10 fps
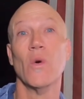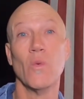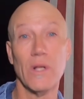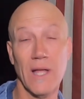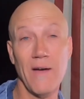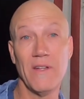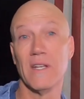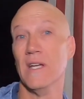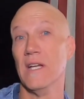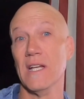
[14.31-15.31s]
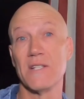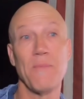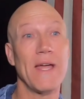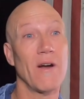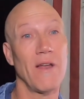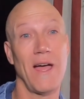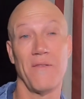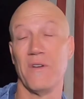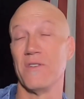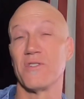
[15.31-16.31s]
We love it. It's made our life
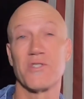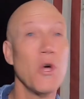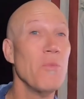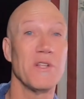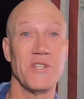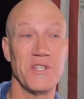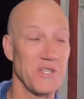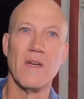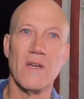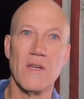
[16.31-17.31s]
so much easier.